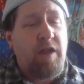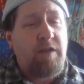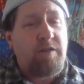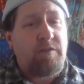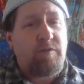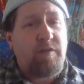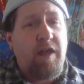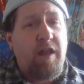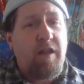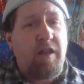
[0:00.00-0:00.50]
I
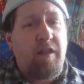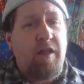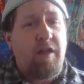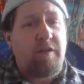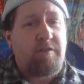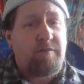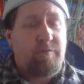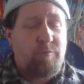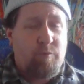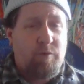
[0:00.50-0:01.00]
do that a
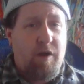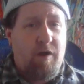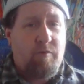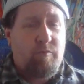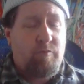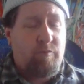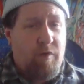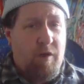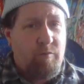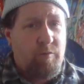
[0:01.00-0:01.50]
lot where
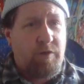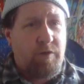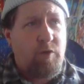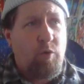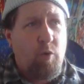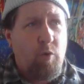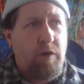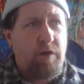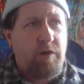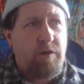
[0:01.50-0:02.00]
I'll
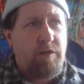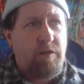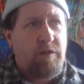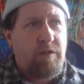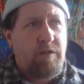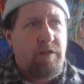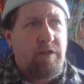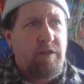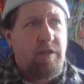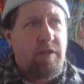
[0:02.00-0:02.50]
record
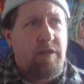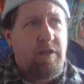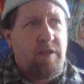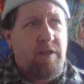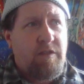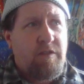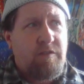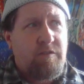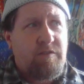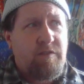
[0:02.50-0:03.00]

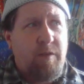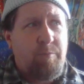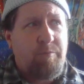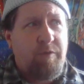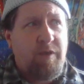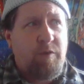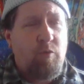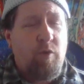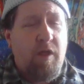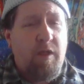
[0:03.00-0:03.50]

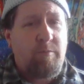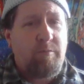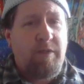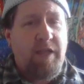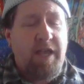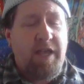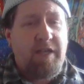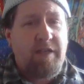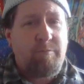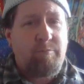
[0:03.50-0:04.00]
something while I'm
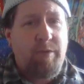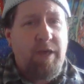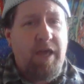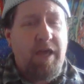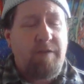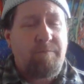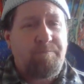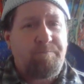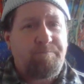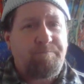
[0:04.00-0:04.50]
laying in
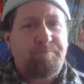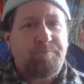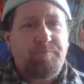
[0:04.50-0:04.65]
bed